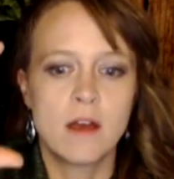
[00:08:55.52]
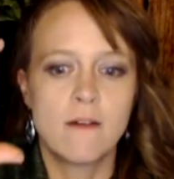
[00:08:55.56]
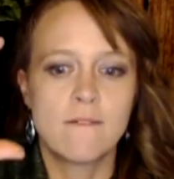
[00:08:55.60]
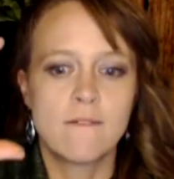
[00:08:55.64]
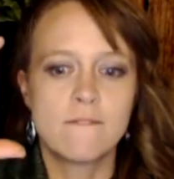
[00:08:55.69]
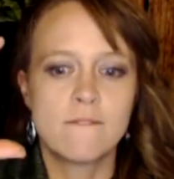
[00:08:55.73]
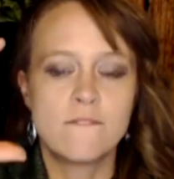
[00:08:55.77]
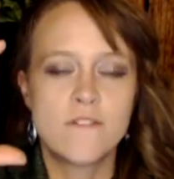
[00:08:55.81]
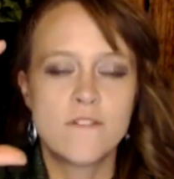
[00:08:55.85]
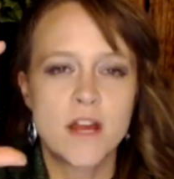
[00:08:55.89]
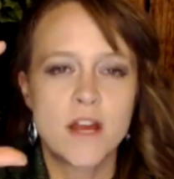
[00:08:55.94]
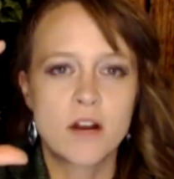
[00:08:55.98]

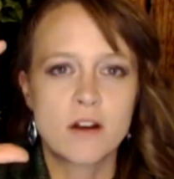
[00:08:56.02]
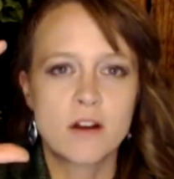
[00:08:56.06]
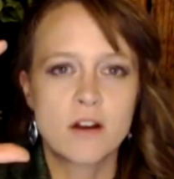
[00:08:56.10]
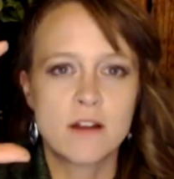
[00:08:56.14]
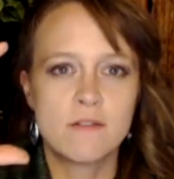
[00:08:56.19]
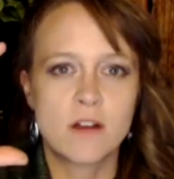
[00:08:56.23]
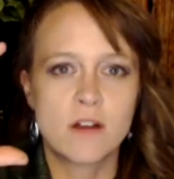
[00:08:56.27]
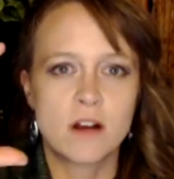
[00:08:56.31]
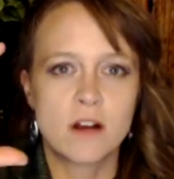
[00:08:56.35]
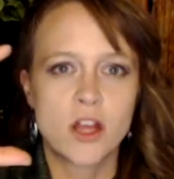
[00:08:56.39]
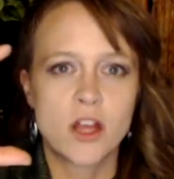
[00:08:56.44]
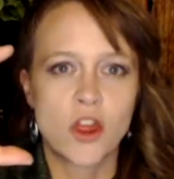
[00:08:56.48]
very,
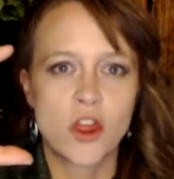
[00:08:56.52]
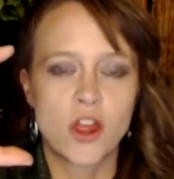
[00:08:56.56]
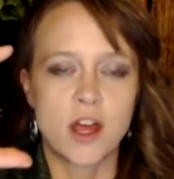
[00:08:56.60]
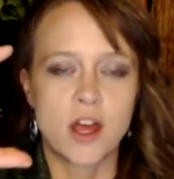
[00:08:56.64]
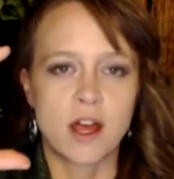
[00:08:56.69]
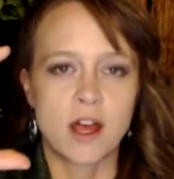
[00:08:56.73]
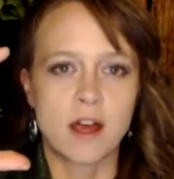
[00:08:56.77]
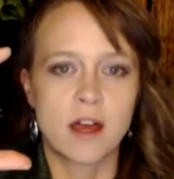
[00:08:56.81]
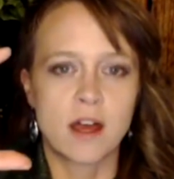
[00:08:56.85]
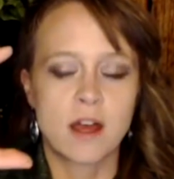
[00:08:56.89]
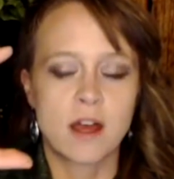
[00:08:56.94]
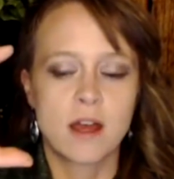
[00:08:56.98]
very
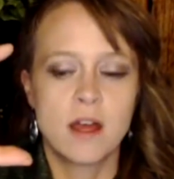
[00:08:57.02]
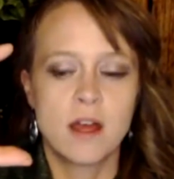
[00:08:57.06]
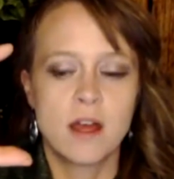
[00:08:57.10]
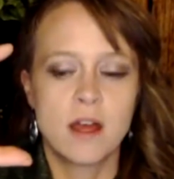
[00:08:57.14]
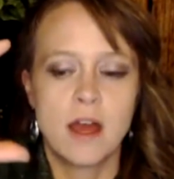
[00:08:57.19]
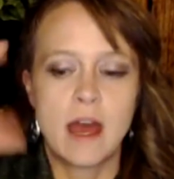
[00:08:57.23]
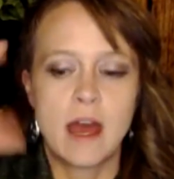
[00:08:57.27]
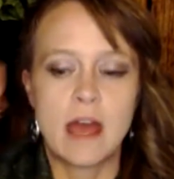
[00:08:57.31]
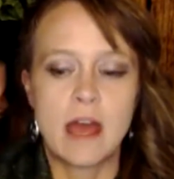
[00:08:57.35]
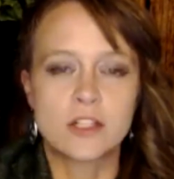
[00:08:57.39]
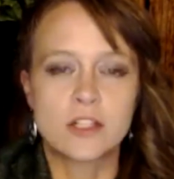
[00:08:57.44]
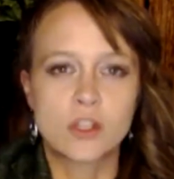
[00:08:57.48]
thick.
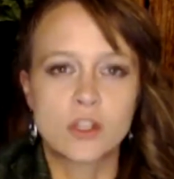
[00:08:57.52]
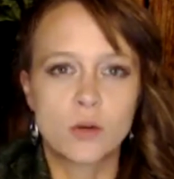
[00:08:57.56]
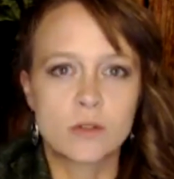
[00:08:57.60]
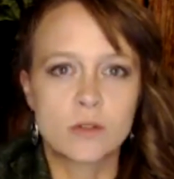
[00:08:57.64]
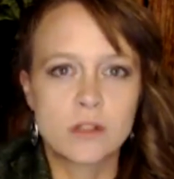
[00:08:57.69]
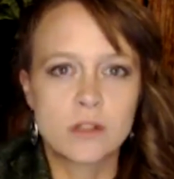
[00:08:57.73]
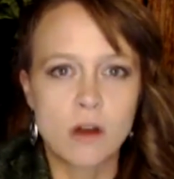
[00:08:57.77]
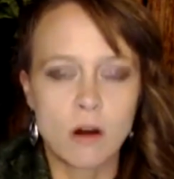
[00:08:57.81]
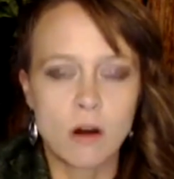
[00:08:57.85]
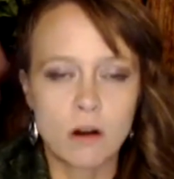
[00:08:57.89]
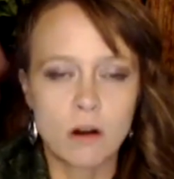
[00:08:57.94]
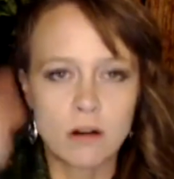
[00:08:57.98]
And so
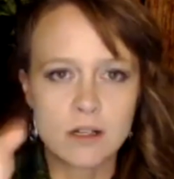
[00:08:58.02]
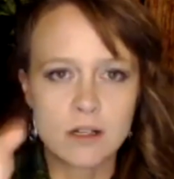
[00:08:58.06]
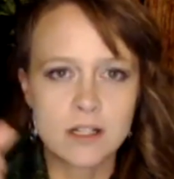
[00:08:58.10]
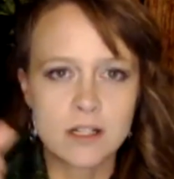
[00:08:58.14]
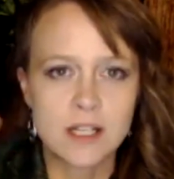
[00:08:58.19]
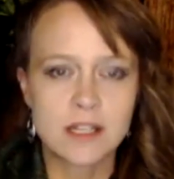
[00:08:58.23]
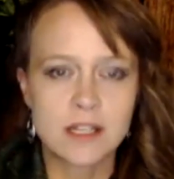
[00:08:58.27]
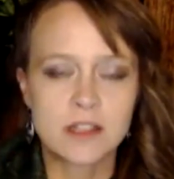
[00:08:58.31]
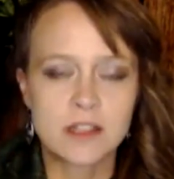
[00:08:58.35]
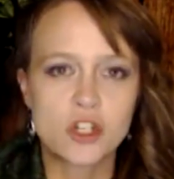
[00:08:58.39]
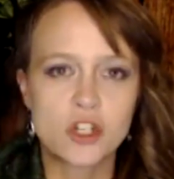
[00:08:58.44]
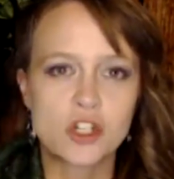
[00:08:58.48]
it's hard to
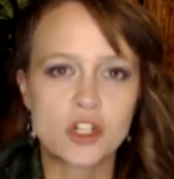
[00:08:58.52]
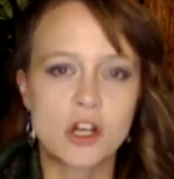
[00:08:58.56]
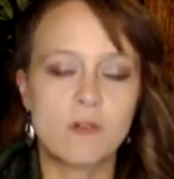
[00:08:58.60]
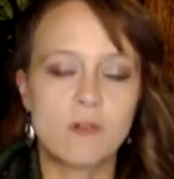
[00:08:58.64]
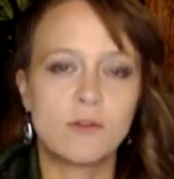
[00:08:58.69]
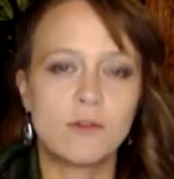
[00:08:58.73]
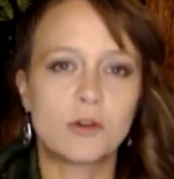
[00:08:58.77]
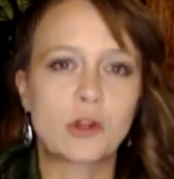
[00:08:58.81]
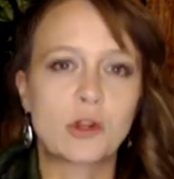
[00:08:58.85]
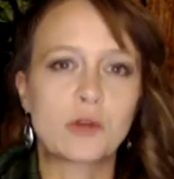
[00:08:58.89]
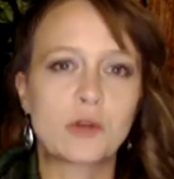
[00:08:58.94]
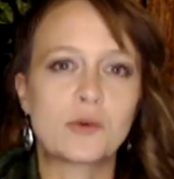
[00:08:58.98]
get the
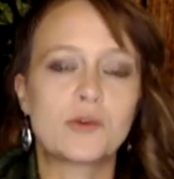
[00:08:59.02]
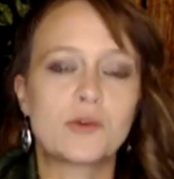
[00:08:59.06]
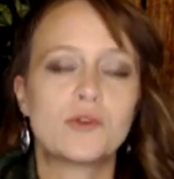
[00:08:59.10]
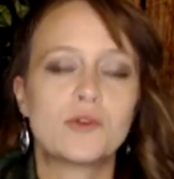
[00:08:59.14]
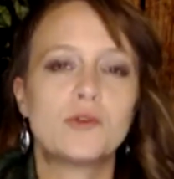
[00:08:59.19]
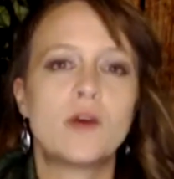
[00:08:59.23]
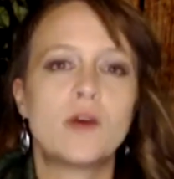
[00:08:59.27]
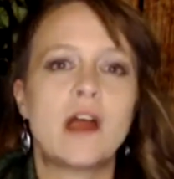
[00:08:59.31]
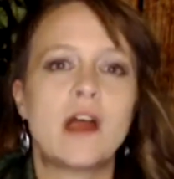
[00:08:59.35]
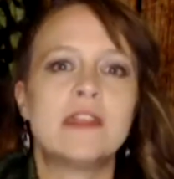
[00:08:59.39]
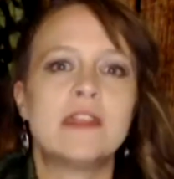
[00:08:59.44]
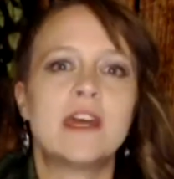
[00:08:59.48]
shovel
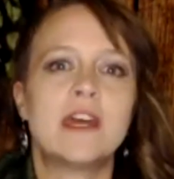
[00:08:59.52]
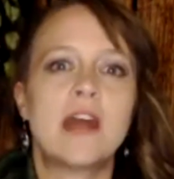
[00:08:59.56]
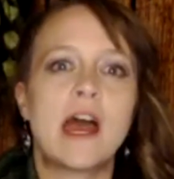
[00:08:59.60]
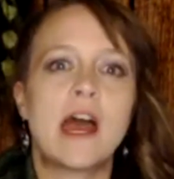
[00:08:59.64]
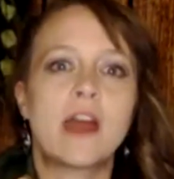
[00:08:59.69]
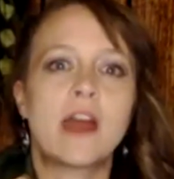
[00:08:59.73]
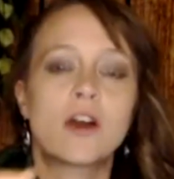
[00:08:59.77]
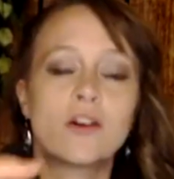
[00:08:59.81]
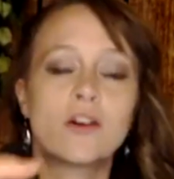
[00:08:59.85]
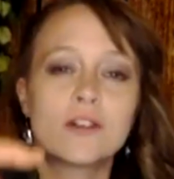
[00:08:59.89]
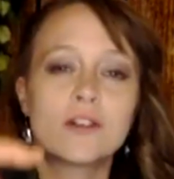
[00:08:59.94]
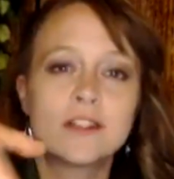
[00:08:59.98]
through. And then
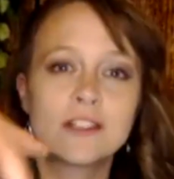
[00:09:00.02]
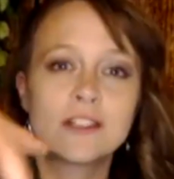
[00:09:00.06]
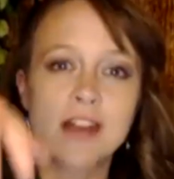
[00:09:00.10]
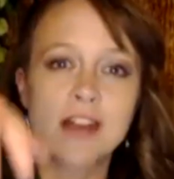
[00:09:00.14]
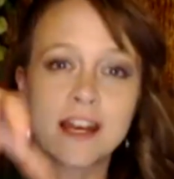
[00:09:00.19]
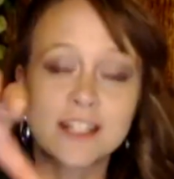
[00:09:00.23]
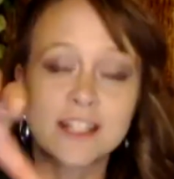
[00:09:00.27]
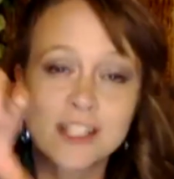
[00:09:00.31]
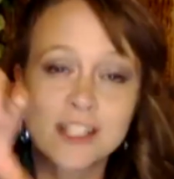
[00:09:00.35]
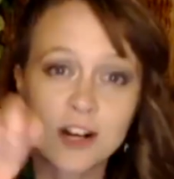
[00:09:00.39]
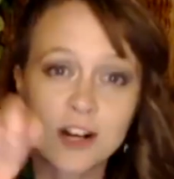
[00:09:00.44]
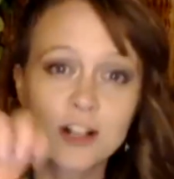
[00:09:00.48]
I
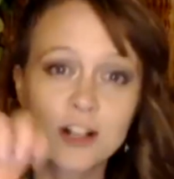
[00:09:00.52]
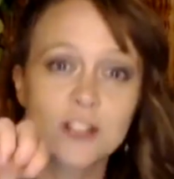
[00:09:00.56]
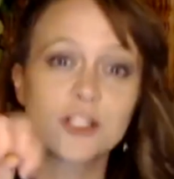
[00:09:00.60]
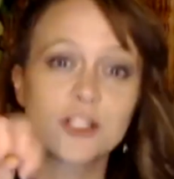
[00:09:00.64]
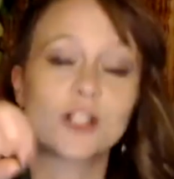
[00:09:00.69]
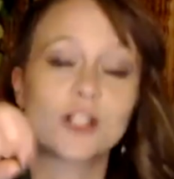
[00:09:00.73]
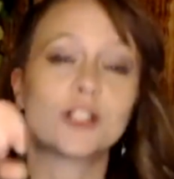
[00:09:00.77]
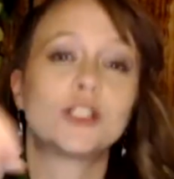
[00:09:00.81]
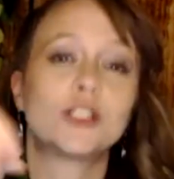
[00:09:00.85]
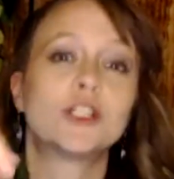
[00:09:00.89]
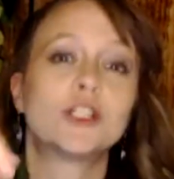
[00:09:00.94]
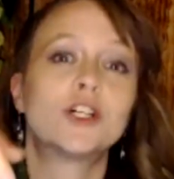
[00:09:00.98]
started
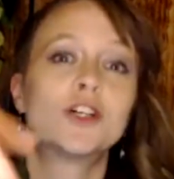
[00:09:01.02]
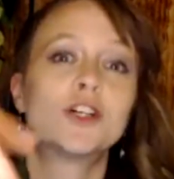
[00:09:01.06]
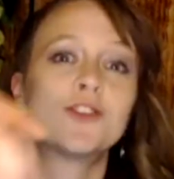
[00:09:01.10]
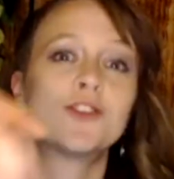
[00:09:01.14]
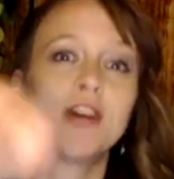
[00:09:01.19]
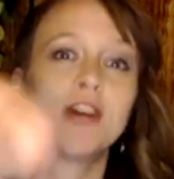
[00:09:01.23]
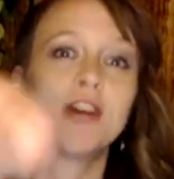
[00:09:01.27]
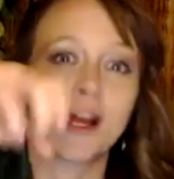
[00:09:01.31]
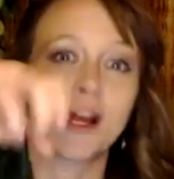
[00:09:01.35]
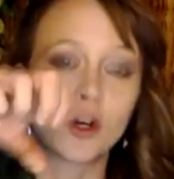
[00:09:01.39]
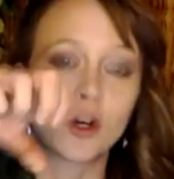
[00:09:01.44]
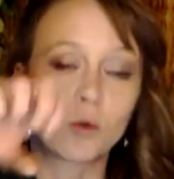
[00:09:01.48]
to learn
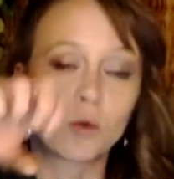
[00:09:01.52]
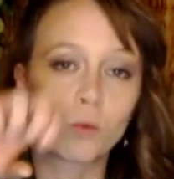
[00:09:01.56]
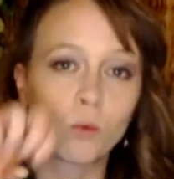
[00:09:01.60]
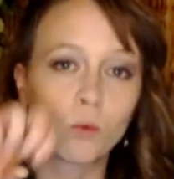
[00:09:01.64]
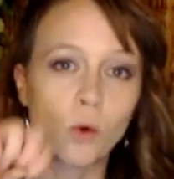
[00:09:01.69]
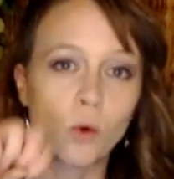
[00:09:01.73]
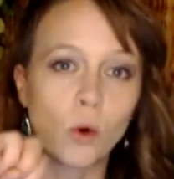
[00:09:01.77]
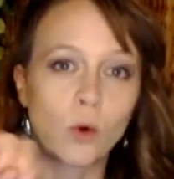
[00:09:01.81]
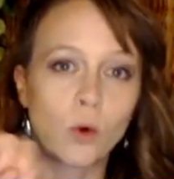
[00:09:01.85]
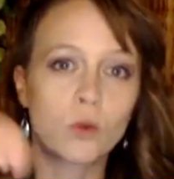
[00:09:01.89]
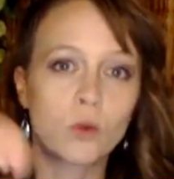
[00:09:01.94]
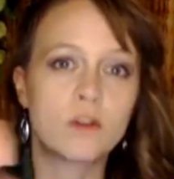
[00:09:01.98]
that I could
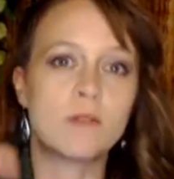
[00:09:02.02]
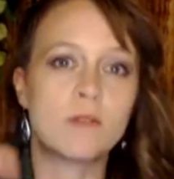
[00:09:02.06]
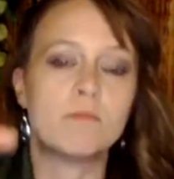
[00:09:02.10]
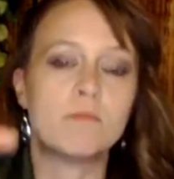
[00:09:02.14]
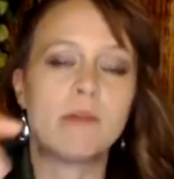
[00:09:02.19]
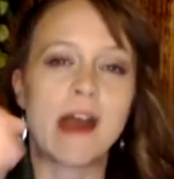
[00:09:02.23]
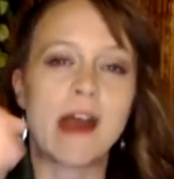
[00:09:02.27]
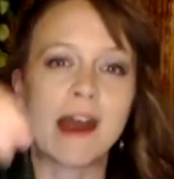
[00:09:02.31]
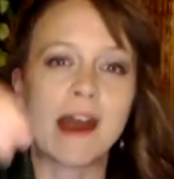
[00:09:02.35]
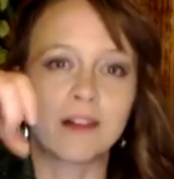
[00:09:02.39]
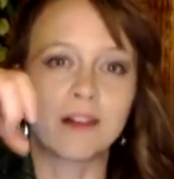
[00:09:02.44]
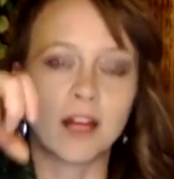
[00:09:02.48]
roll them
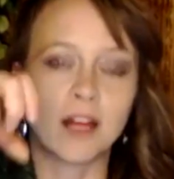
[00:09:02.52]
back